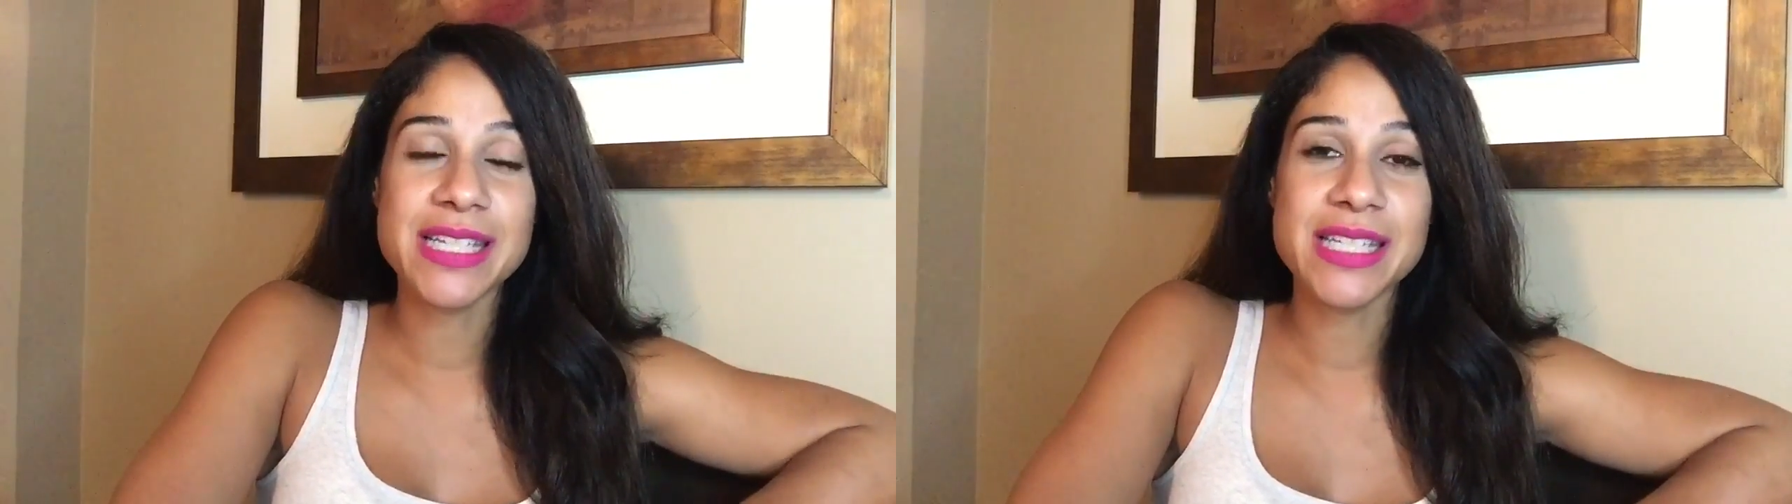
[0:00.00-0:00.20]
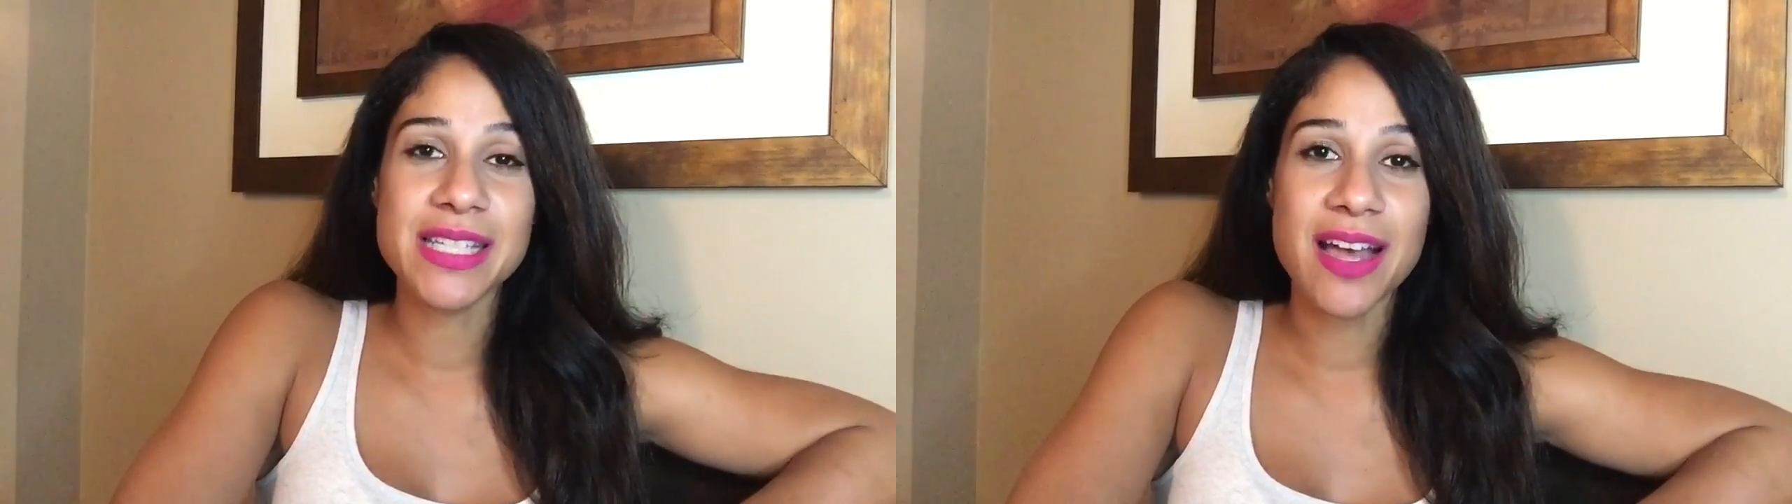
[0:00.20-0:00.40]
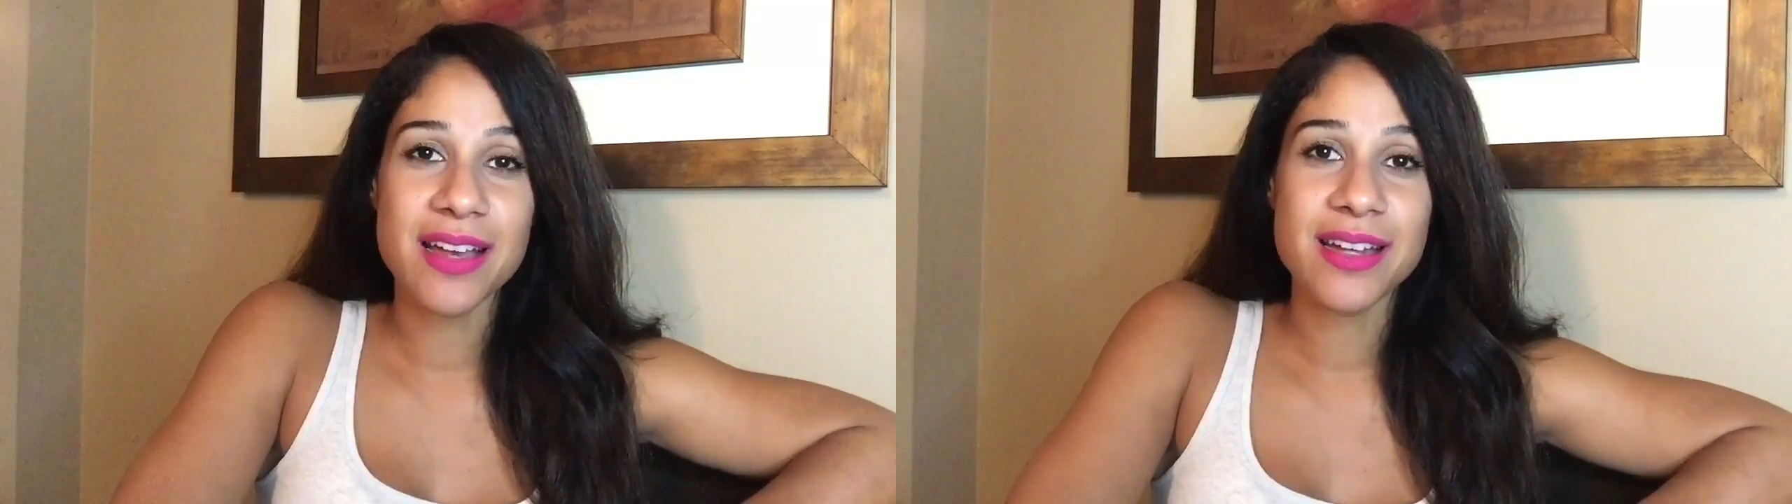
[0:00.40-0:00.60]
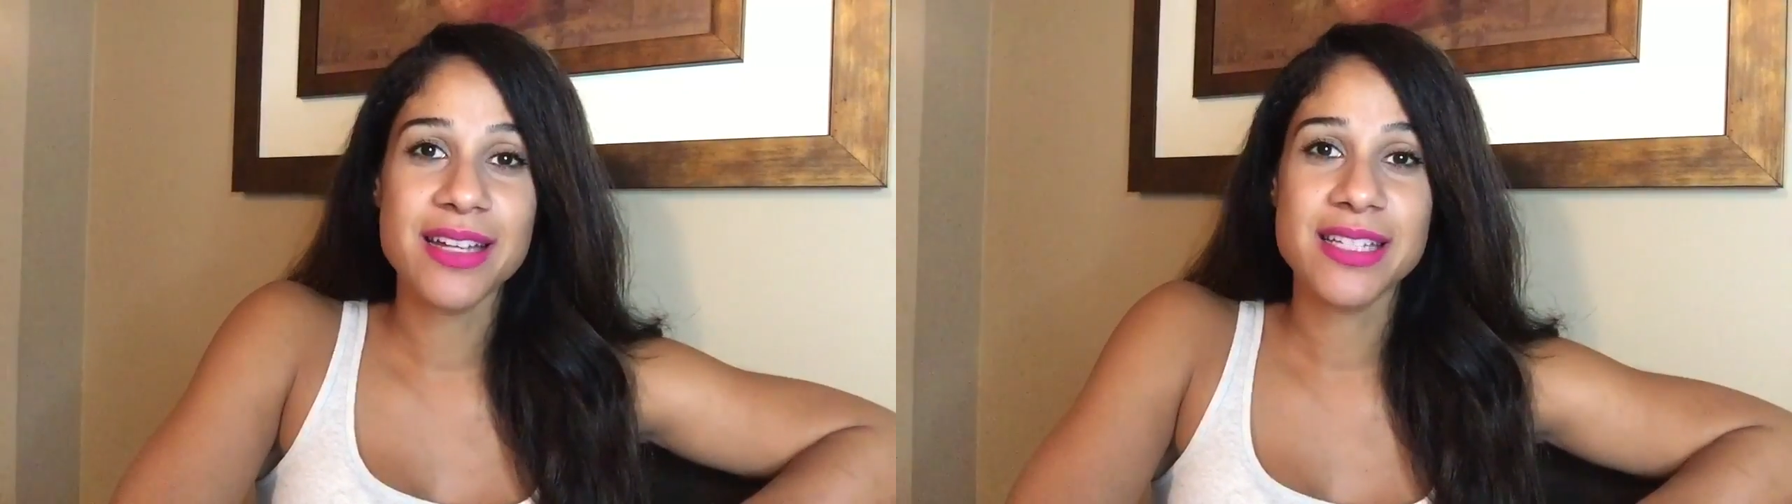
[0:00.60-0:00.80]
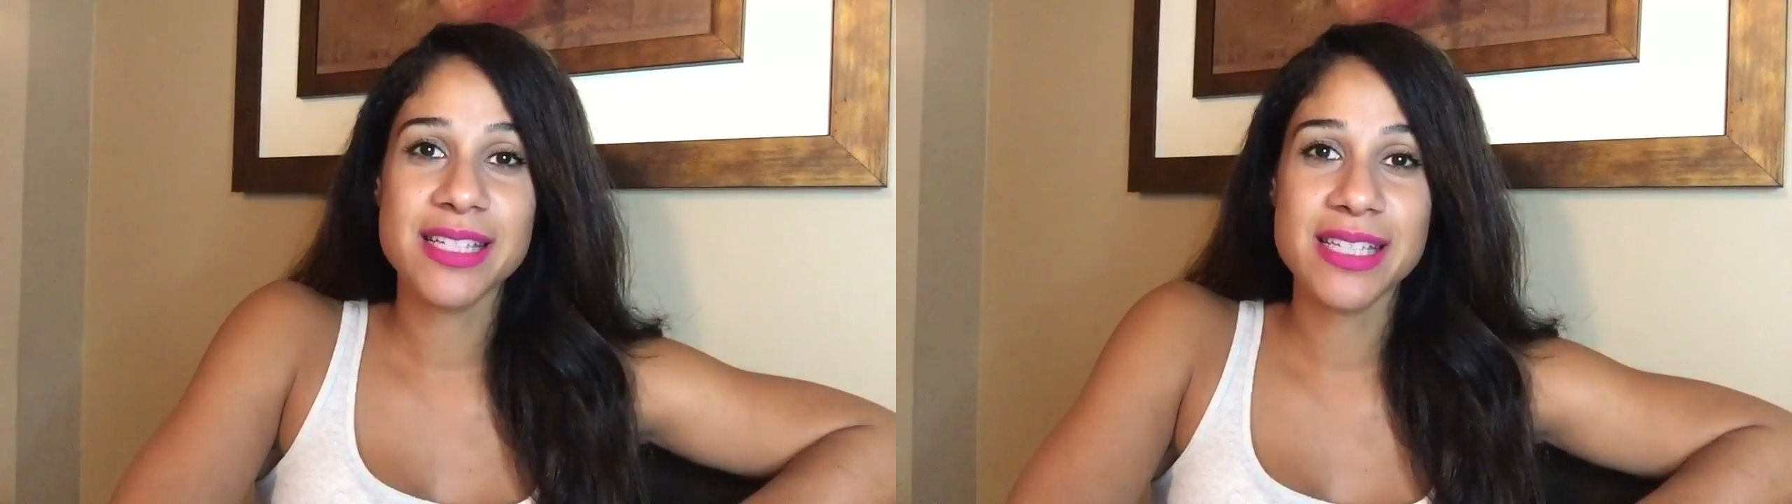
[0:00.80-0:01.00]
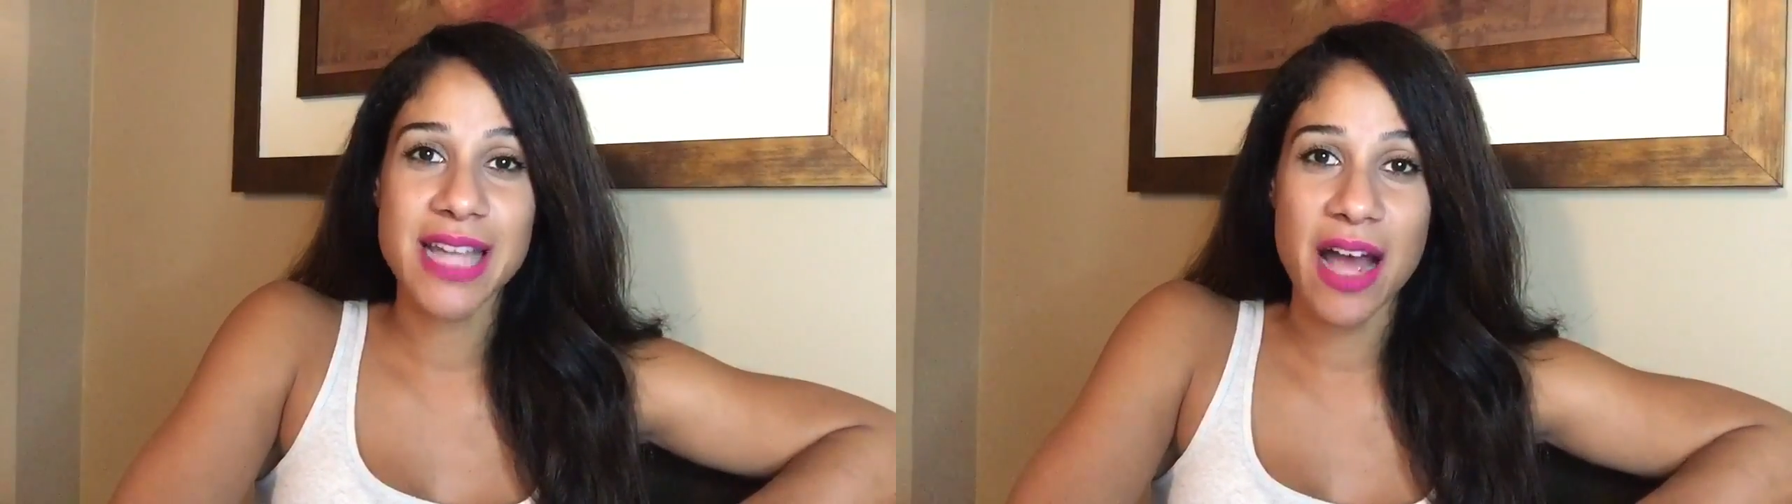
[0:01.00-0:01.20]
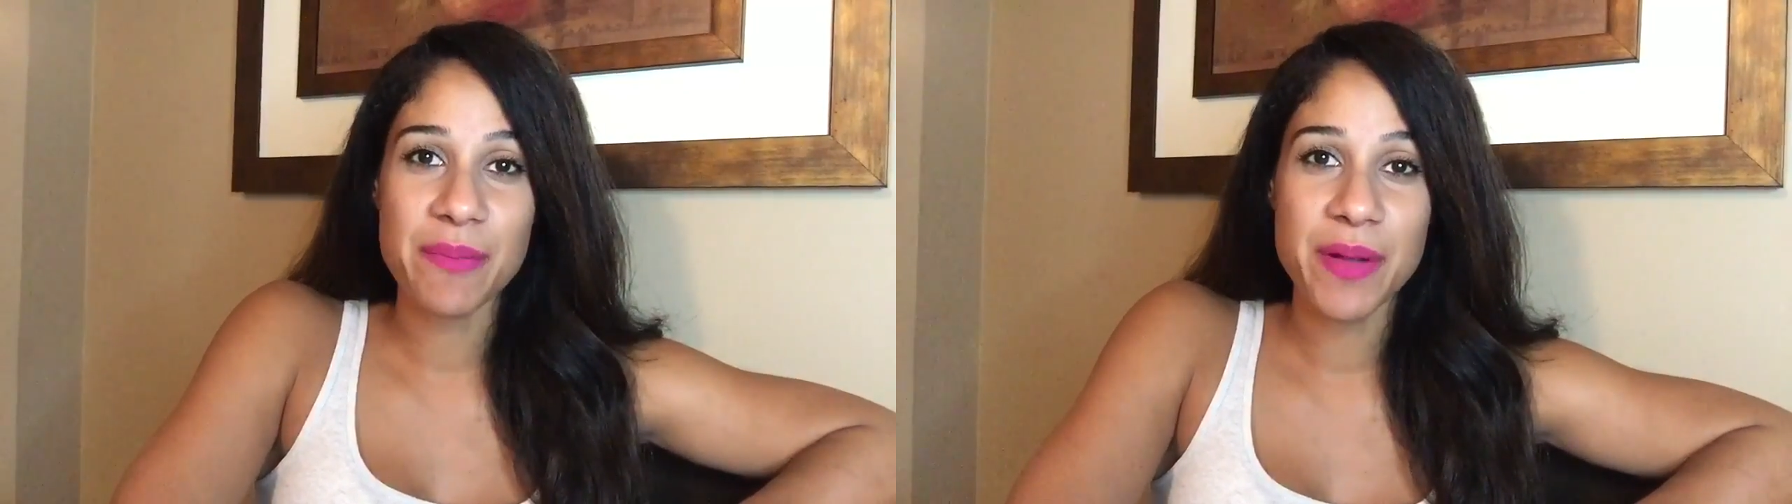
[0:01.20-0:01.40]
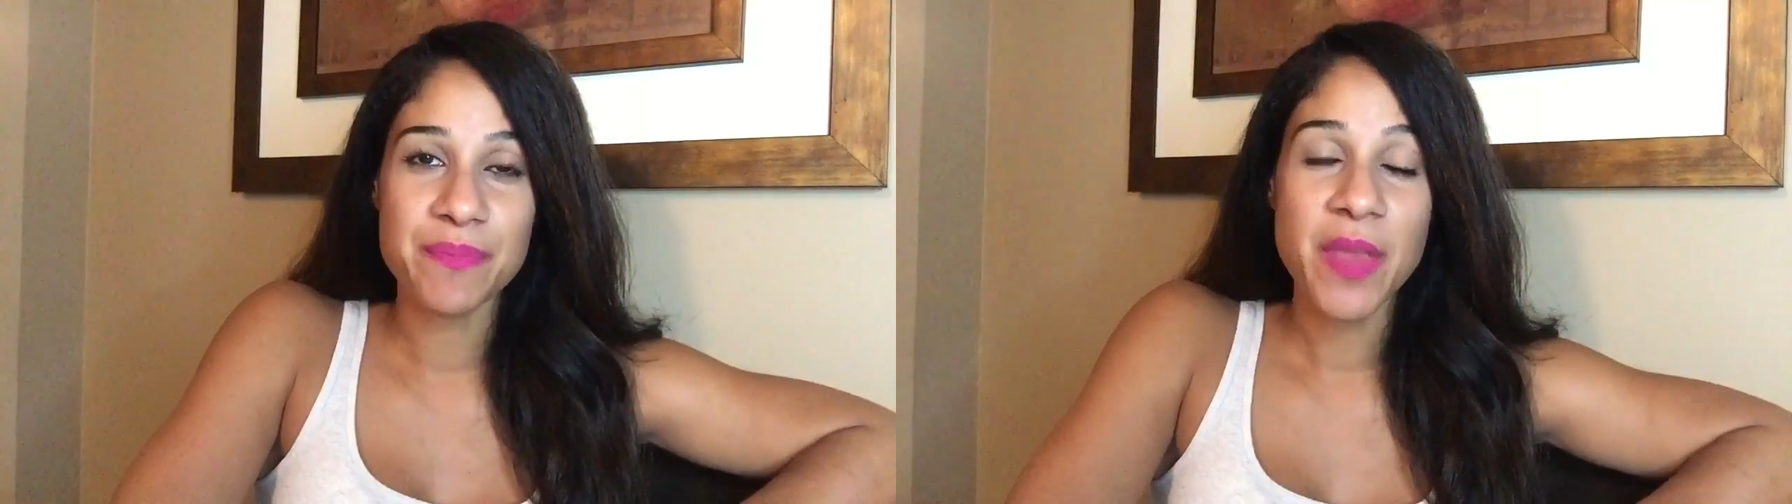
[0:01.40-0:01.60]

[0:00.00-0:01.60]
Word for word: does not stop.